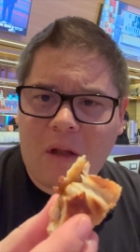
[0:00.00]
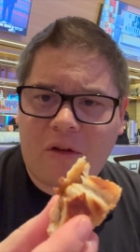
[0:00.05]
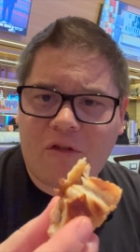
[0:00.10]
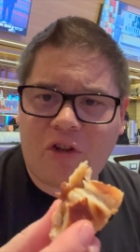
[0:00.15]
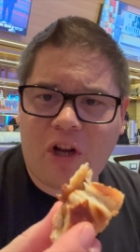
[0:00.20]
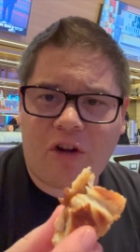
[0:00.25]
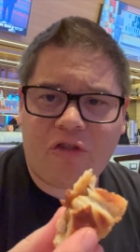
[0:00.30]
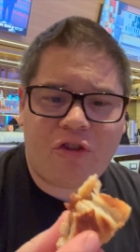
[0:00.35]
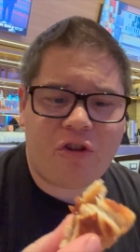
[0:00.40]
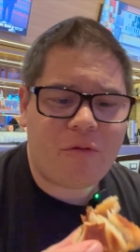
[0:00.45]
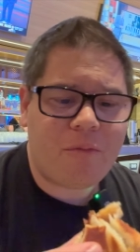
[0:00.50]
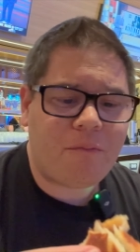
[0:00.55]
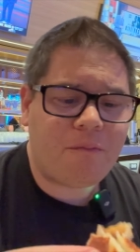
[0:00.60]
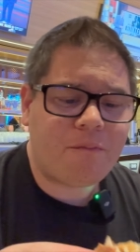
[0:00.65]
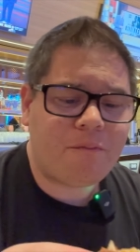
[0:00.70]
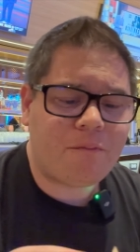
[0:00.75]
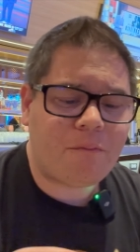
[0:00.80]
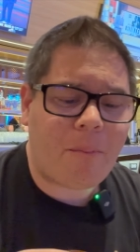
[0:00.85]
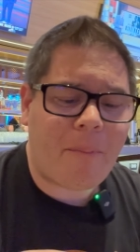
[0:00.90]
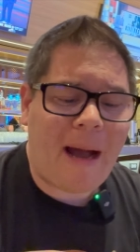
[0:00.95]
chashu
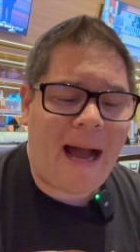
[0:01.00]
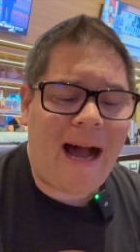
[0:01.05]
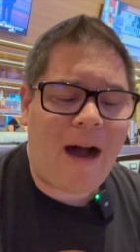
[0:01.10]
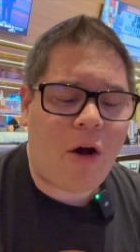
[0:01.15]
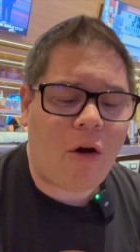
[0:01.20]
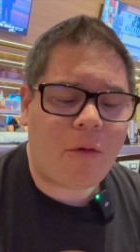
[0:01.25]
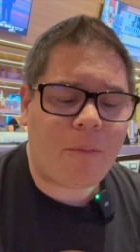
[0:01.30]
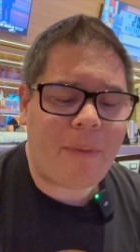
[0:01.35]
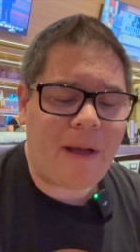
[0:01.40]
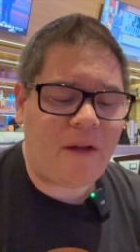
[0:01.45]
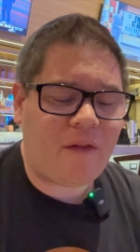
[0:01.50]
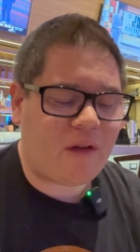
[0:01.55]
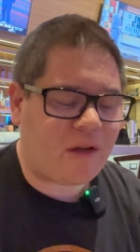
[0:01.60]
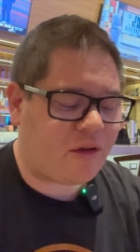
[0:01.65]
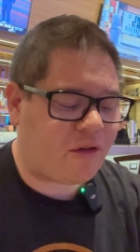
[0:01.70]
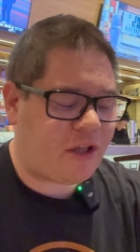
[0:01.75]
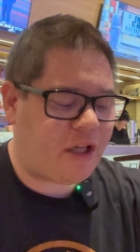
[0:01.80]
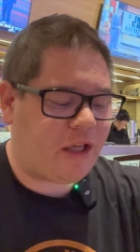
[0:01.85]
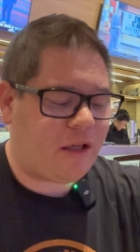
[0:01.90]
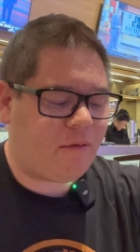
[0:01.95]
bao,
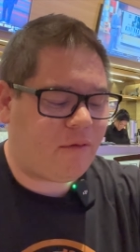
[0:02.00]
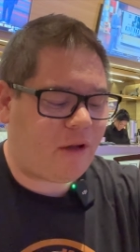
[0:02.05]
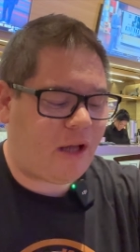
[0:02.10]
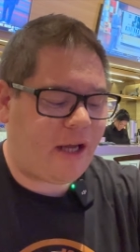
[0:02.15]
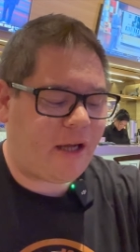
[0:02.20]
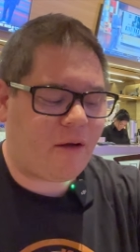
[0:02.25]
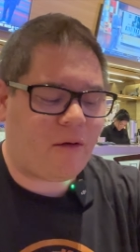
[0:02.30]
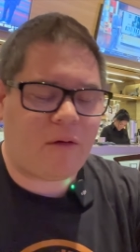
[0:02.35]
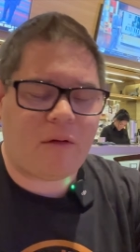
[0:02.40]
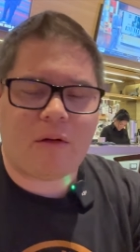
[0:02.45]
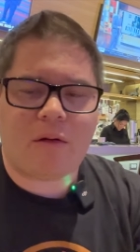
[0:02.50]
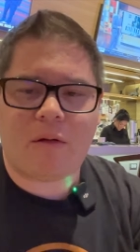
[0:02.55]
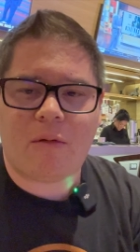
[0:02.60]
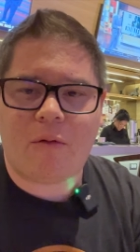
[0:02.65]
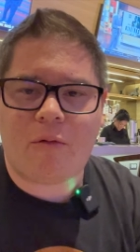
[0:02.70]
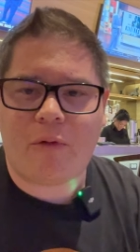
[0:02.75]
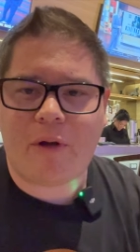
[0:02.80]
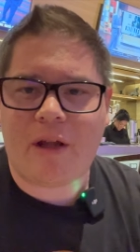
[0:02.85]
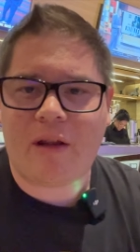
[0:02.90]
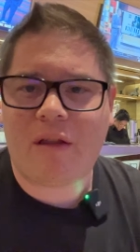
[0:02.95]
basically like
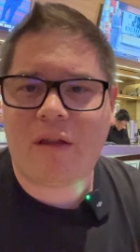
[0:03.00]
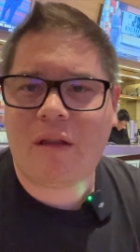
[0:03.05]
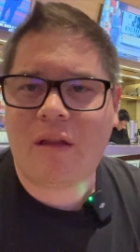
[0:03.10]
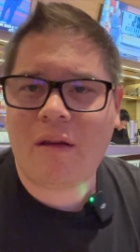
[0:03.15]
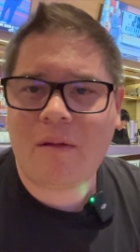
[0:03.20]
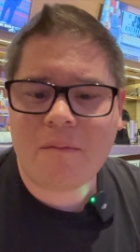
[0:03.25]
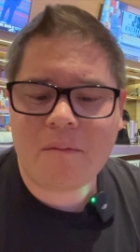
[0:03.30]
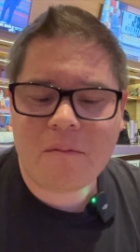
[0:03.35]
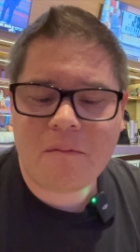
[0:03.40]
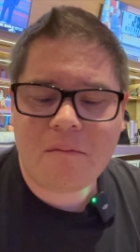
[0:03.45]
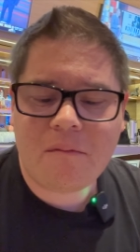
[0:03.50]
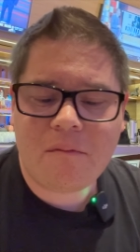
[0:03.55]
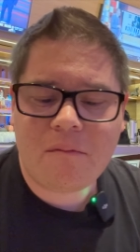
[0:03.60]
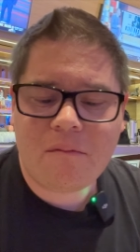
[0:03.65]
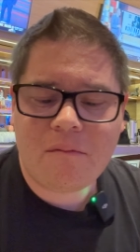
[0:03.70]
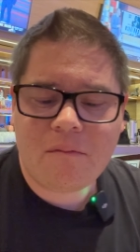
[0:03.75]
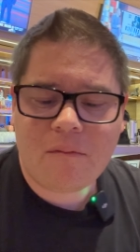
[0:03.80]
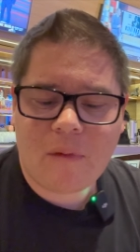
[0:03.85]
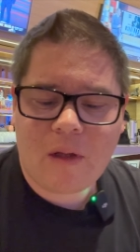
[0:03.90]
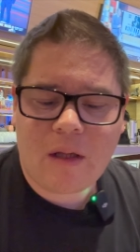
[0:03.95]
with
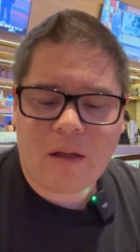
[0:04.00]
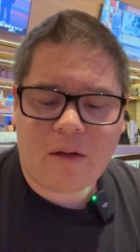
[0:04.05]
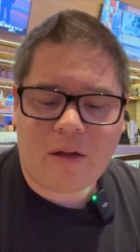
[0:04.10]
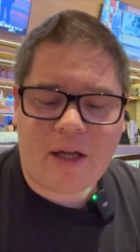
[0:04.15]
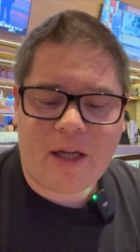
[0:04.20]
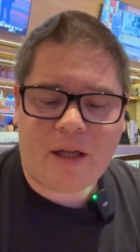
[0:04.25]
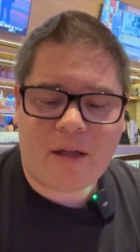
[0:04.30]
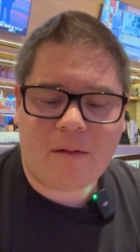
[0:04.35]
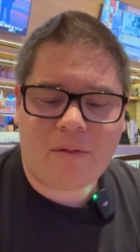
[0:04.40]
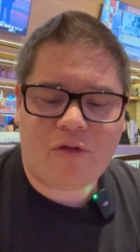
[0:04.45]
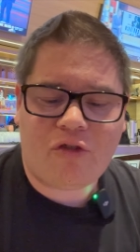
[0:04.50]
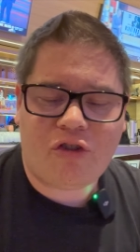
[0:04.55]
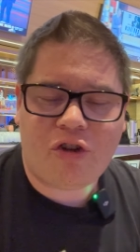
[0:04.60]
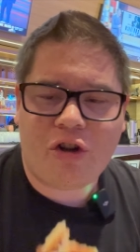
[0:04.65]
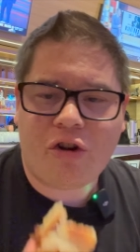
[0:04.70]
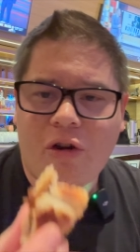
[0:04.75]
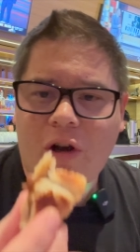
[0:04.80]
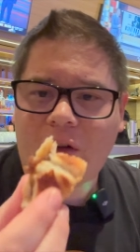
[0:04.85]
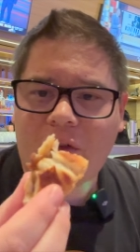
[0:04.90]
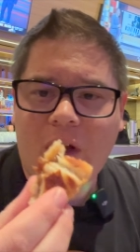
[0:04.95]
like
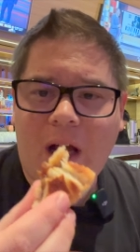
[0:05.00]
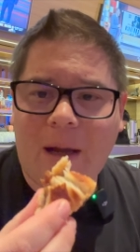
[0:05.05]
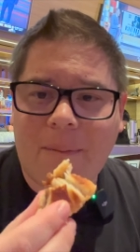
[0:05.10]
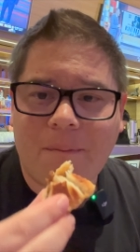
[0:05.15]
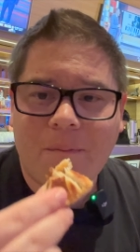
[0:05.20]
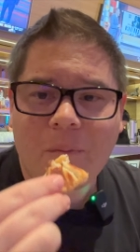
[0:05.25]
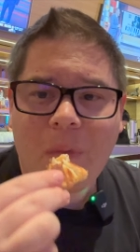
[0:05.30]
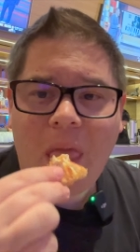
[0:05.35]
sugar on top.